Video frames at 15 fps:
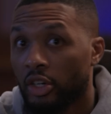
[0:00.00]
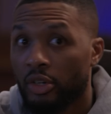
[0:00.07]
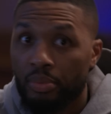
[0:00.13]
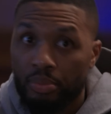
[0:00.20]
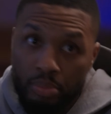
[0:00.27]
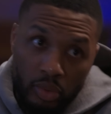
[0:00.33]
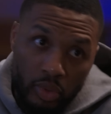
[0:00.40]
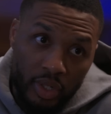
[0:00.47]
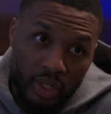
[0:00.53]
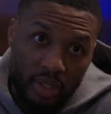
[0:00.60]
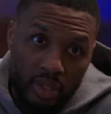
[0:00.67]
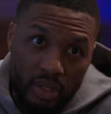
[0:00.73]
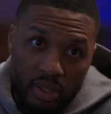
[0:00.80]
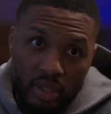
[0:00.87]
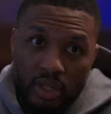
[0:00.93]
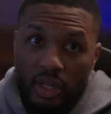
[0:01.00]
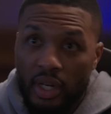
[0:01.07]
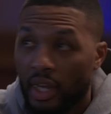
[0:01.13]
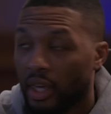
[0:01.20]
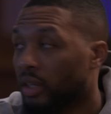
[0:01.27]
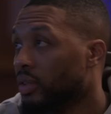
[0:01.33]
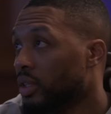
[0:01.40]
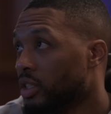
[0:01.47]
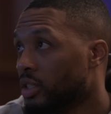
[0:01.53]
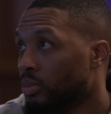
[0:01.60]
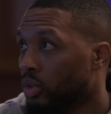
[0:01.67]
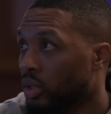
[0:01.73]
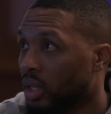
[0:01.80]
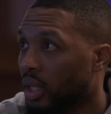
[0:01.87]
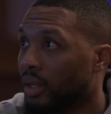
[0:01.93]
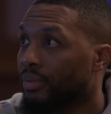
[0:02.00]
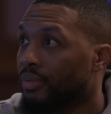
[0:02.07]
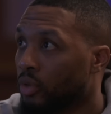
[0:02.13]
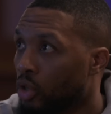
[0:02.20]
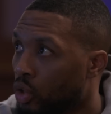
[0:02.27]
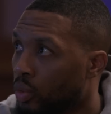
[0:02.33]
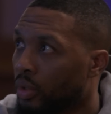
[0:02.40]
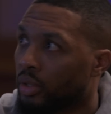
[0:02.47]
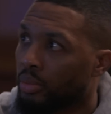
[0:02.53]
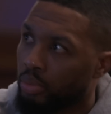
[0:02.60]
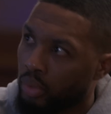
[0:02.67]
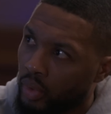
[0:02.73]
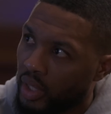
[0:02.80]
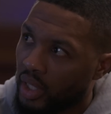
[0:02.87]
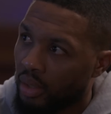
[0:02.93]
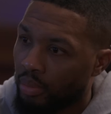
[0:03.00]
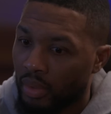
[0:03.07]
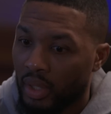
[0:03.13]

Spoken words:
center point, and now this is more like forward point.